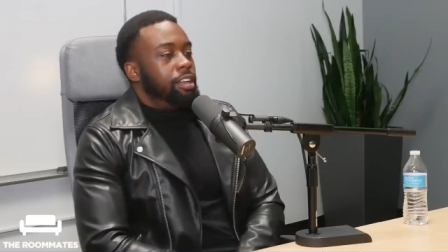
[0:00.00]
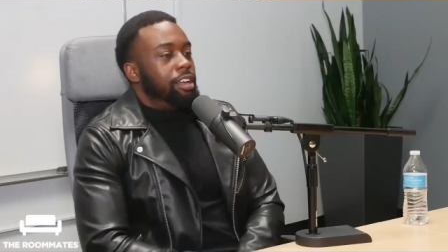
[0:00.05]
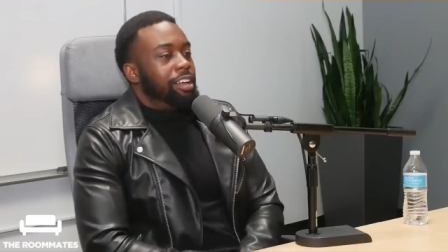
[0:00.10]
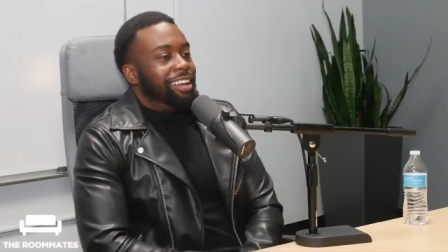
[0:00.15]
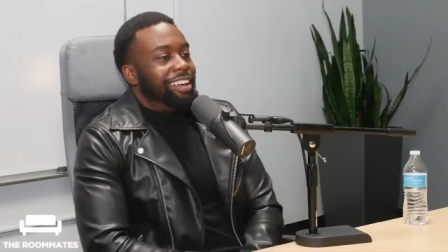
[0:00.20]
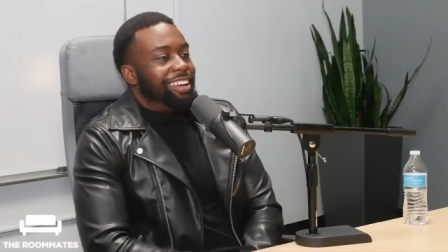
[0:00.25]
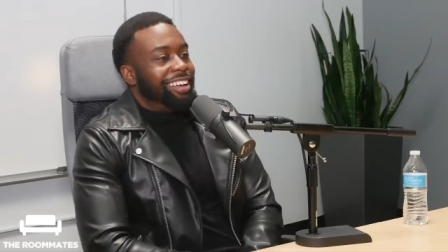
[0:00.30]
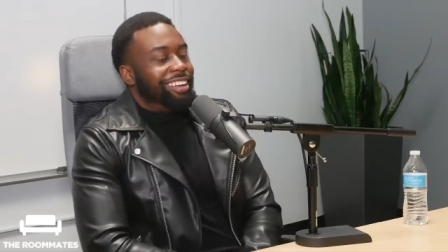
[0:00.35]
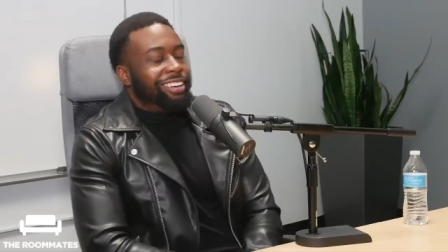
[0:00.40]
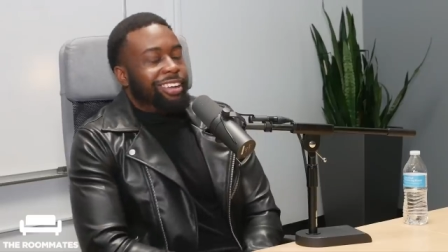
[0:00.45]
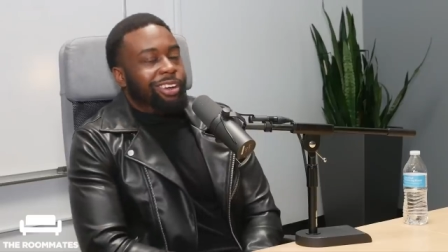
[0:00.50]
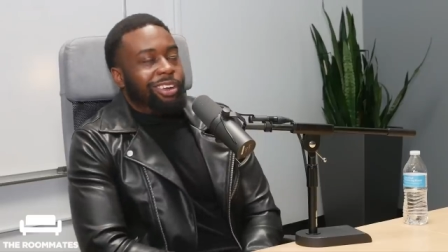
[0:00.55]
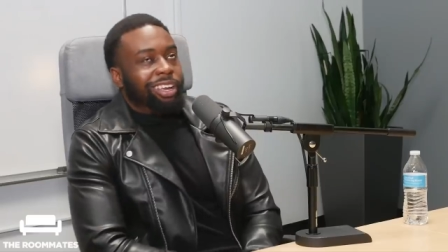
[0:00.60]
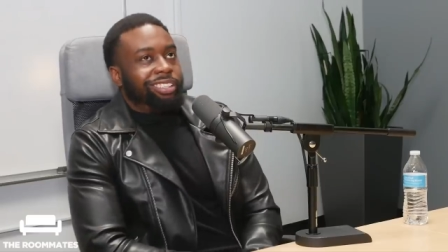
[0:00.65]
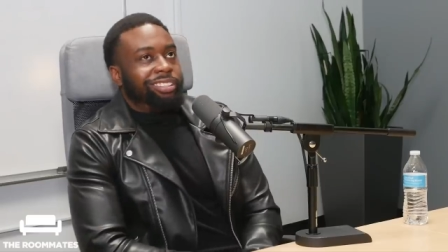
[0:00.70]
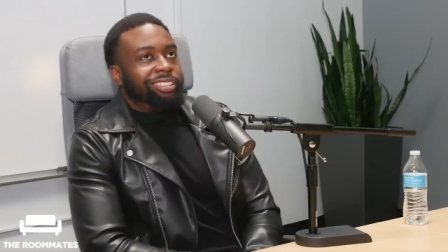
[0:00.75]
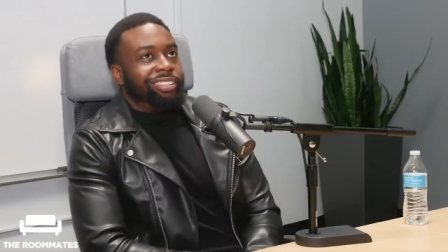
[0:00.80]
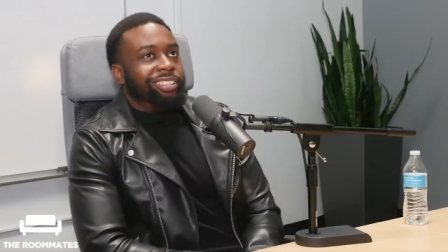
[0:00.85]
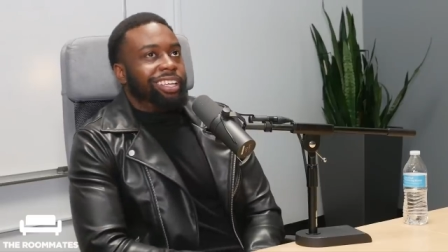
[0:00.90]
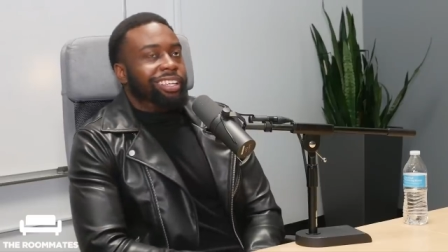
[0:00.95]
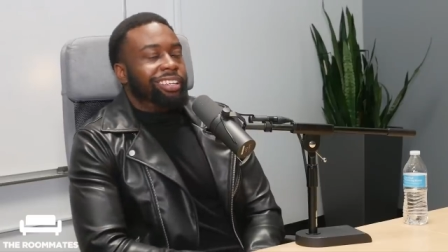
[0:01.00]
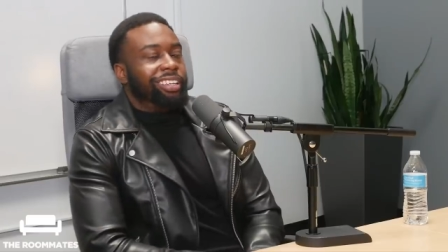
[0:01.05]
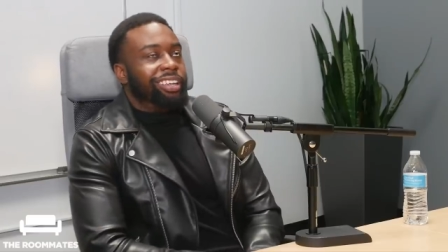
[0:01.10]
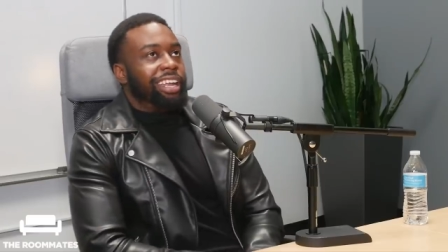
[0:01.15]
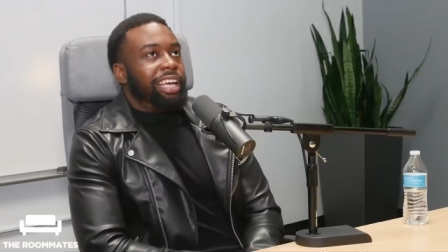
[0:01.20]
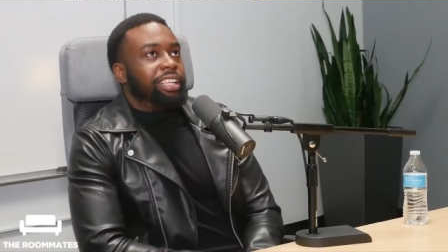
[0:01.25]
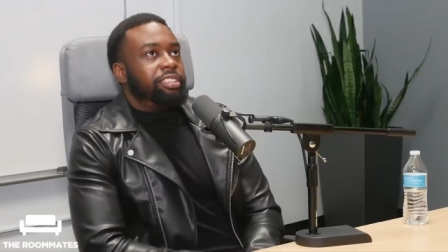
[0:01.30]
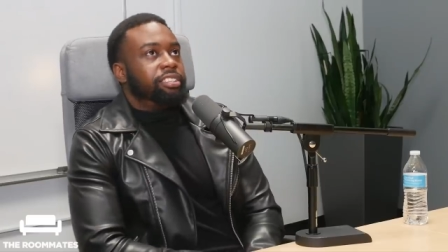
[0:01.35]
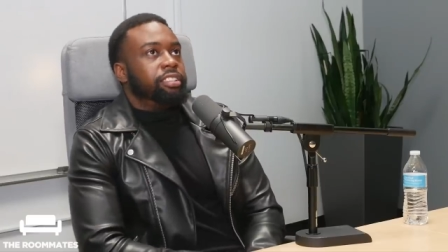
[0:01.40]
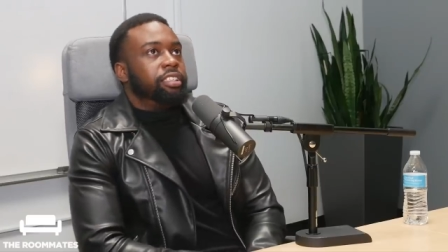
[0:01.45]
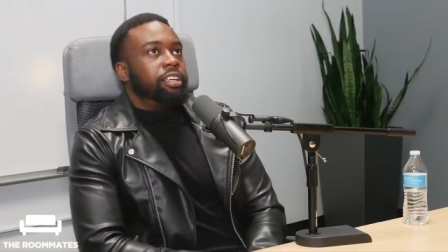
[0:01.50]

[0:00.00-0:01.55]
No, that's